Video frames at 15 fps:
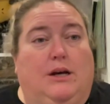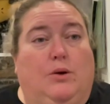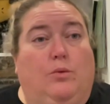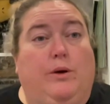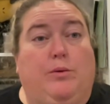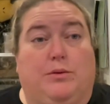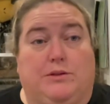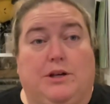
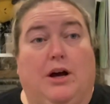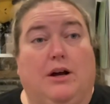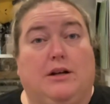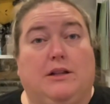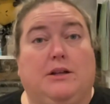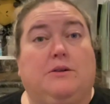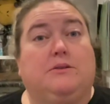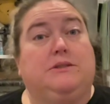we will talk a
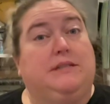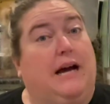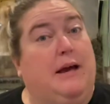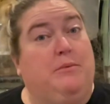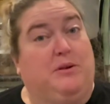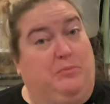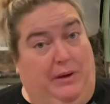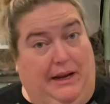little
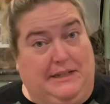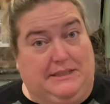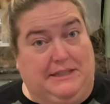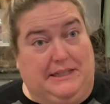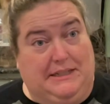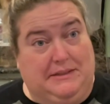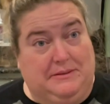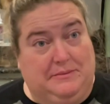diamond
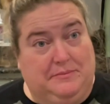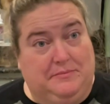painting.